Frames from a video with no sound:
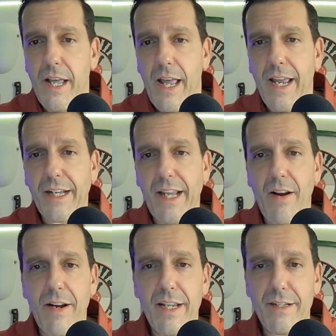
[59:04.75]
and
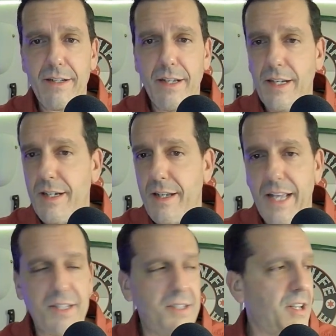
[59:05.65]
carry it uh,
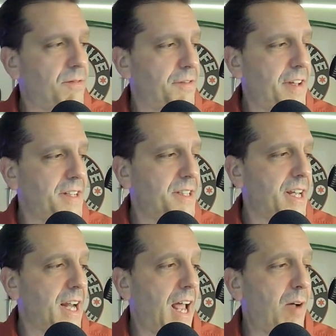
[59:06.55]
as a self defense
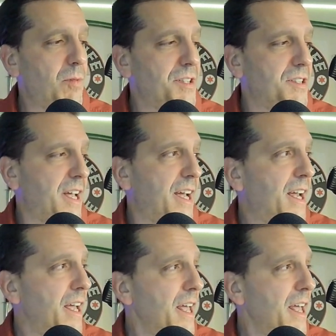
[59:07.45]
thing, I would say